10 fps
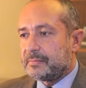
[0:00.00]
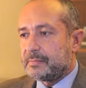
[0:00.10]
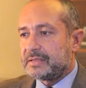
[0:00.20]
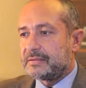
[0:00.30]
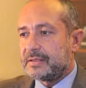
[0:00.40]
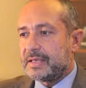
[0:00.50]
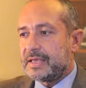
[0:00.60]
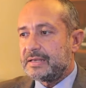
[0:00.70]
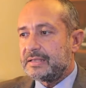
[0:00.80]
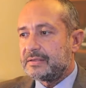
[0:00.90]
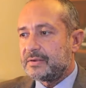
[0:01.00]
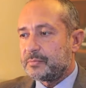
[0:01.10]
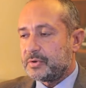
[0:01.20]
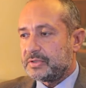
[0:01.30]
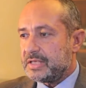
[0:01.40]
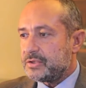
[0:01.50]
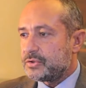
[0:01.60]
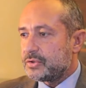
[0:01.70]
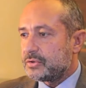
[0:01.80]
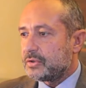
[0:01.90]
but an
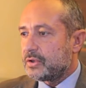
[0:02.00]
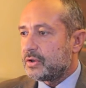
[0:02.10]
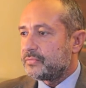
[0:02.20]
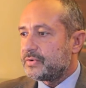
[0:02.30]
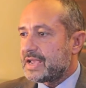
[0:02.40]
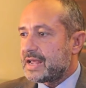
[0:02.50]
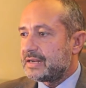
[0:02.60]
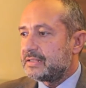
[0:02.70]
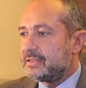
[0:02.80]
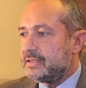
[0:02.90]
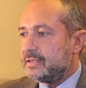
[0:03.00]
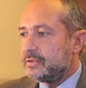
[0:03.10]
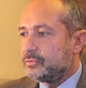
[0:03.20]
interpretation of reality,